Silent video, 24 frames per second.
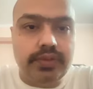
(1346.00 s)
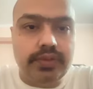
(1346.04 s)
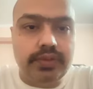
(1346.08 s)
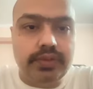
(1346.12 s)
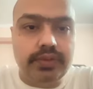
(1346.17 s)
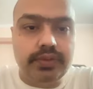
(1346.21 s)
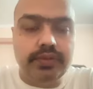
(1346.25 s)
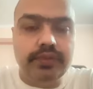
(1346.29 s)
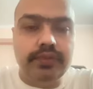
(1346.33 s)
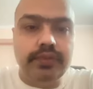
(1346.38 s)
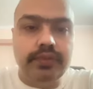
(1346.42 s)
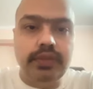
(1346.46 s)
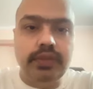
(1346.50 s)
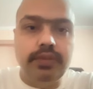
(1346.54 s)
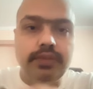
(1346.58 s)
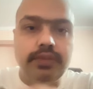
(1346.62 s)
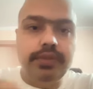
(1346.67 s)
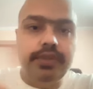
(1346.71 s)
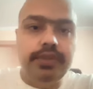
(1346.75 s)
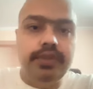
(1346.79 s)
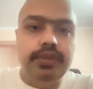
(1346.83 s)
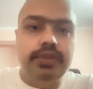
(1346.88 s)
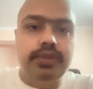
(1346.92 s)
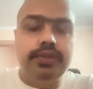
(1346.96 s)
we'll
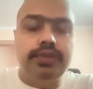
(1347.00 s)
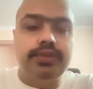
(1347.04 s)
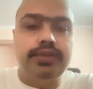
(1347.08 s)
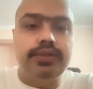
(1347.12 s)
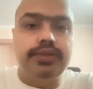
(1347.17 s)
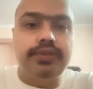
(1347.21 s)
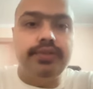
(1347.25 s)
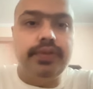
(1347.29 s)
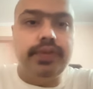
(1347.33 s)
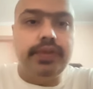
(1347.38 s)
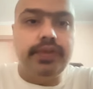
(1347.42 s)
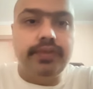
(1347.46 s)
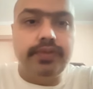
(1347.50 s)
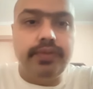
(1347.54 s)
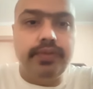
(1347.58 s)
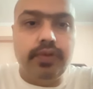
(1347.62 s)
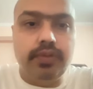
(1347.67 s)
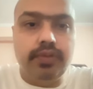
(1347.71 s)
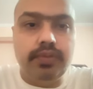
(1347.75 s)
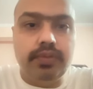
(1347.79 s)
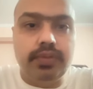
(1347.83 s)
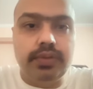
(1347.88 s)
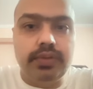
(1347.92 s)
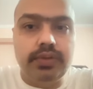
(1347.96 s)
be shifting
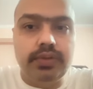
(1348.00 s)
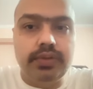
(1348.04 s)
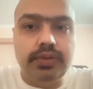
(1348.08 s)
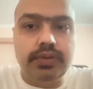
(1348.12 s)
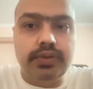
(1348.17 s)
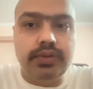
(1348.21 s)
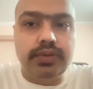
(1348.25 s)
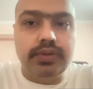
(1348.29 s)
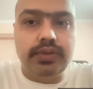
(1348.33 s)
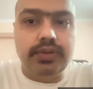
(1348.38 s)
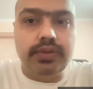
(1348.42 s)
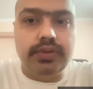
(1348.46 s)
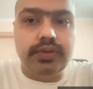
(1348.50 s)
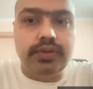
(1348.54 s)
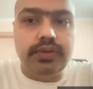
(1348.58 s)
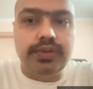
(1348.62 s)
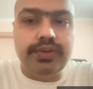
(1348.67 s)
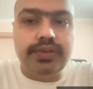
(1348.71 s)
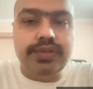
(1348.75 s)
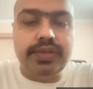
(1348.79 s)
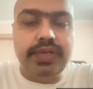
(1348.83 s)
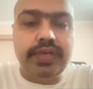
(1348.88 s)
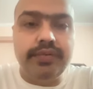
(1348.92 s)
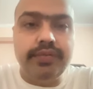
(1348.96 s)
from
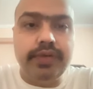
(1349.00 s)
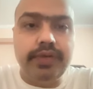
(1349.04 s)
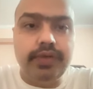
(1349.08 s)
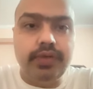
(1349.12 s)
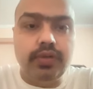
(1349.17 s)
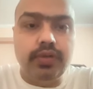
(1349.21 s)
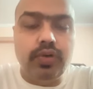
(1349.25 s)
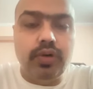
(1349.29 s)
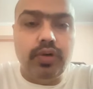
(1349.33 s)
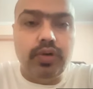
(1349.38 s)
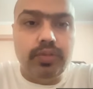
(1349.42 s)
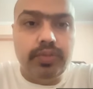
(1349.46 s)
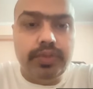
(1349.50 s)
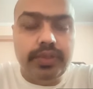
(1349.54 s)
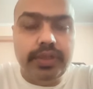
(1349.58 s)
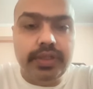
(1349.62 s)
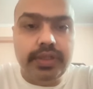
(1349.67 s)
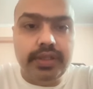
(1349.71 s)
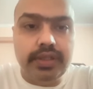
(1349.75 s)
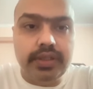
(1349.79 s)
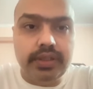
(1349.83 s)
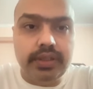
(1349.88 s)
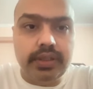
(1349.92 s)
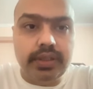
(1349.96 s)
stratified to
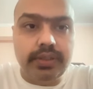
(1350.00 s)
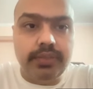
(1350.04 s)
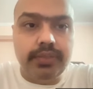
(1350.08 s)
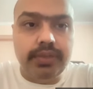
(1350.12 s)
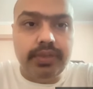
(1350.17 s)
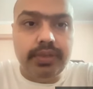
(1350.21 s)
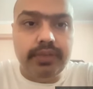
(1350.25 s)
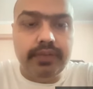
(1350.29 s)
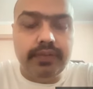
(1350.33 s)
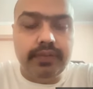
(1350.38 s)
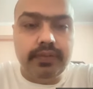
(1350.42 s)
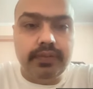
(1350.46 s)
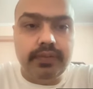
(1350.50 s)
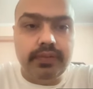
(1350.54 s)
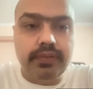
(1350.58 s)
columnar, I believe.